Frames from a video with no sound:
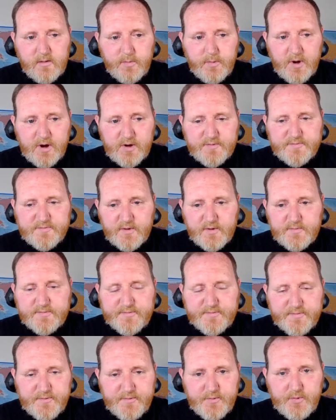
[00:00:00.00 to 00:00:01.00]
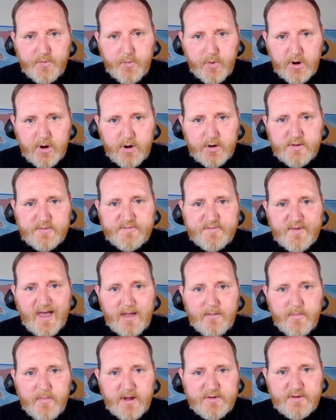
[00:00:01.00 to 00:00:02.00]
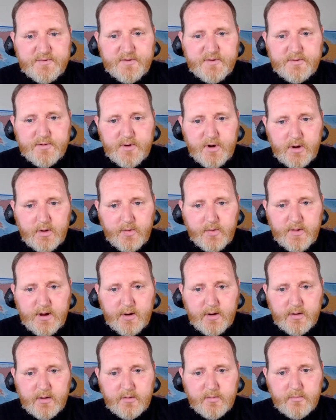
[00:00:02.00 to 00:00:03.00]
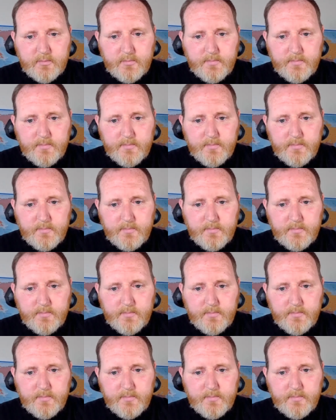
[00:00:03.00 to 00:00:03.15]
There's those two words I mentioned earlier,